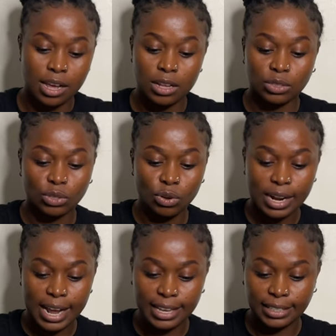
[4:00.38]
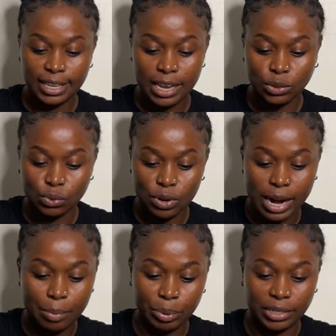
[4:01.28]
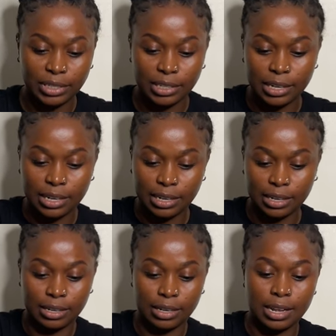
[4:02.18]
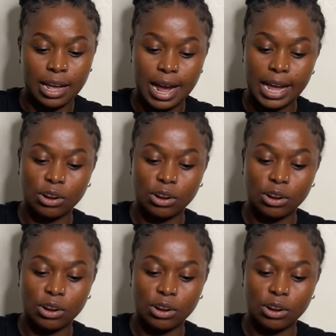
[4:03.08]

So guys, here is what happened. I